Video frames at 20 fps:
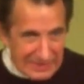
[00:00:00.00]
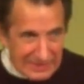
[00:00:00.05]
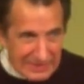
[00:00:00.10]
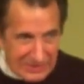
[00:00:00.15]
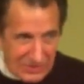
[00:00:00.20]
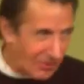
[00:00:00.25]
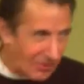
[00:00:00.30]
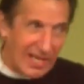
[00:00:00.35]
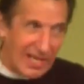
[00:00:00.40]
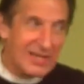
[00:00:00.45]

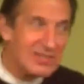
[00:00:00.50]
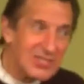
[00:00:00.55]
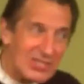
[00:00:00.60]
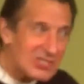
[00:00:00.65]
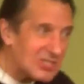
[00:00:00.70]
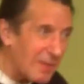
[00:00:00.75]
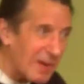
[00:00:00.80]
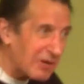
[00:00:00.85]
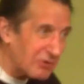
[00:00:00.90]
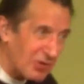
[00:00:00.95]
So it isn't
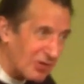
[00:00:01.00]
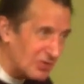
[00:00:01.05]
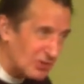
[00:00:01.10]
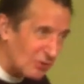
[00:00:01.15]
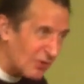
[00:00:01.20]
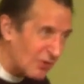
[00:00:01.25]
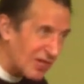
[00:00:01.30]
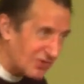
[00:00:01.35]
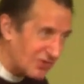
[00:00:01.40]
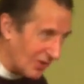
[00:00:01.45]
just about
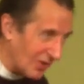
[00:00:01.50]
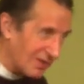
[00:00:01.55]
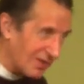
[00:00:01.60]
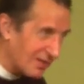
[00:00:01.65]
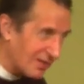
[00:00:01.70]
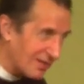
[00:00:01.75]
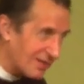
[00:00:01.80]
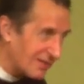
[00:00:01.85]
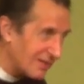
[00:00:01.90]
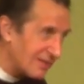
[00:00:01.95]
crucifixion.
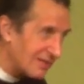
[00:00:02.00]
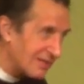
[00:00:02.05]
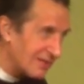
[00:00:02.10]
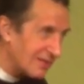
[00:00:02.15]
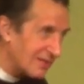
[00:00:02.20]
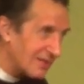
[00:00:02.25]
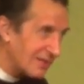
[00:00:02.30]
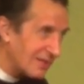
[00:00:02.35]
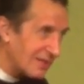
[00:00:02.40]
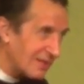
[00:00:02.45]

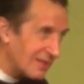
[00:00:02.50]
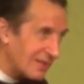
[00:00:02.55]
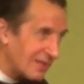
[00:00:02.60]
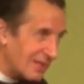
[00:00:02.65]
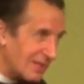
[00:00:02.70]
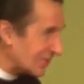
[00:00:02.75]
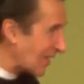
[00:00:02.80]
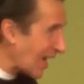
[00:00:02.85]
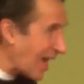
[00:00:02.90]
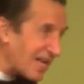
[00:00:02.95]

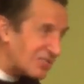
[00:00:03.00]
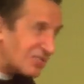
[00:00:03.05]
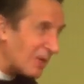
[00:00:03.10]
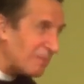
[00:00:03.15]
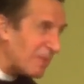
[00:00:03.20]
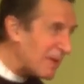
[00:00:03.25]
Because lots of